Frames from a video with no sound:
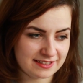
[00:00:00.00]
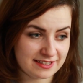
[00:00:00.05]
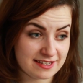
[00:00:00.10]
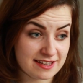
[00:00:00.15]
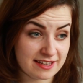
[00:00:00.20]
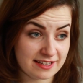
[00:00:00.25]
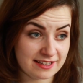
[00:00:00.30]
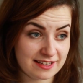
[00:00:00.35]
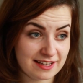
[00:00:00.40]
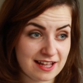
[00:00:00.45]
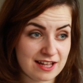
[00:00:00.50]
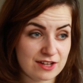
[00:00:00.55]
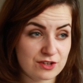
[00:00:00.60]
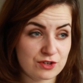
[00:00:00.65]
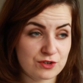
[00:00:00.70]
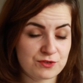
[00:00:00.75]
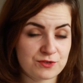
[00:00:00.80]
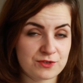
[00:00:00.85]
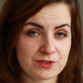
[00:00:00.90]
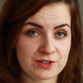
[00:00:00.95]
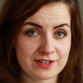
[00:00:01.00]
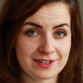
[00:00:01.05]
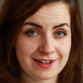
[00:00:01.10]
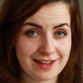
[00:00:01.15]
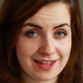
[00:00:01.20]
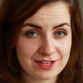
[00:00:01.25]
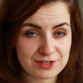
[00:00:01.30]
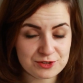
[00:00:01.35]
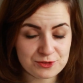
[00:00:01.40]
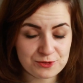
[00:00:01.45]
the idea of a
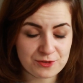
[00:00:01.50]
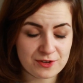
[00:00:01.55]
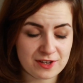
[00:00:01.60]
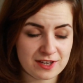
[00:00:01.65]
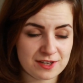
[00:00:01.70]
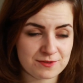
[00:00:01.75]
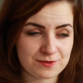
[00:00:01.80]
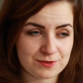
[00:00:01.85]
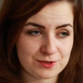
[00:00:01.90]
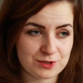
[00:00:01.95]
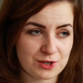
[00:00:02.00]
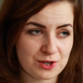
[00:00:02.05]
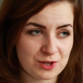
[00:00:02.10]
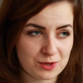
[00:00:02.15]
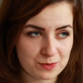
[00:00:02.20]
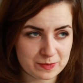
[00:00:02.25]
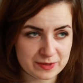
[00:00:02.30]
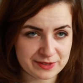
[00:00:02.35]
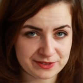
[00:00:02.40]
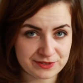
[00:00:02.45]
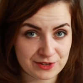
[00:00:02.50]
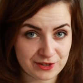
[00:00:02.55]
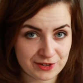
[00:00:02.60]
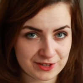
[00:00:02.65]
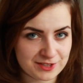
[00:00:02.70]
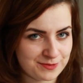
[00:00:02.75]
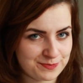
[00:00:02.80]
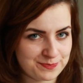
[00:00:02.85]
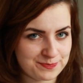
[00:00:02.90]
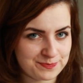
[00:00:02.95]
9-to-5 job is
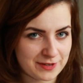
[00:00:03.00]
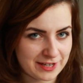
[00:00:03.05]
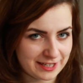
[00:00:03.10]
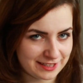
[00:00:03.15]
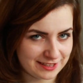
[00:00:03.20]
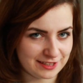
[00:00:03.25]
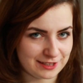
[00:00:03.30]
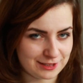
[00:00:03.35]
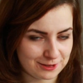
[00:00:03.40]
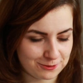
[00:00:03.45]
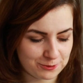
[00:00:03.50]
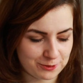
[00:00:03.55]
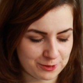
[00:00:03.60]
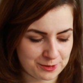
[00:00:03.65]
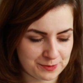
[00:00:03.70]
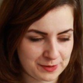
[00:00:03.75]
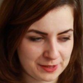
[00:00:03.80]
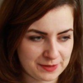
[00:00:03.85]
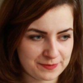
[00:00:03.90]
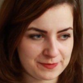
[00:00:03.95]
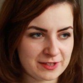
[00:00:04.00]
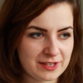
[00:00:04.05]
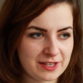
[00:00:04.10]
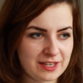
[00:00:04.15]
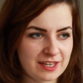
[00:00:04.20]
not ideal for me.